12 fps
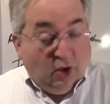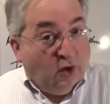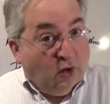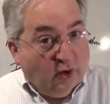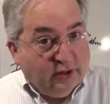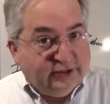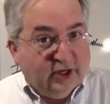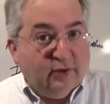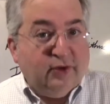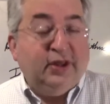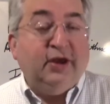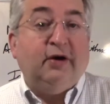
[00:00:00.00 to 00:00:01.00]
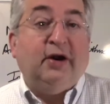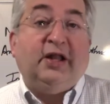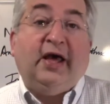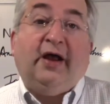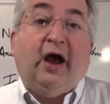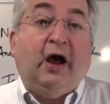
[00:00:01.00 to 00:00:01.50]
Also, there are a
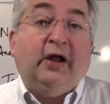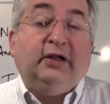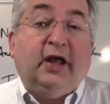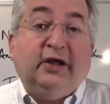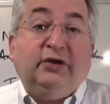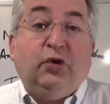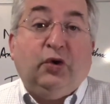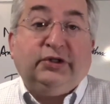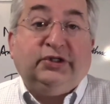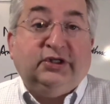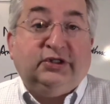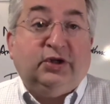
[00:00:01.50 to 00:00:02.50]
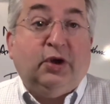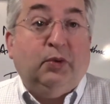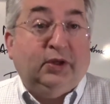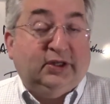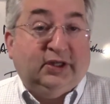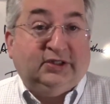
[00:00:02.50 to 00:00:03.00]
lot of online courses
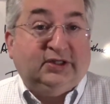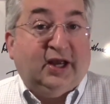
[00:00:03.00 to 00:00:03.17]
with this.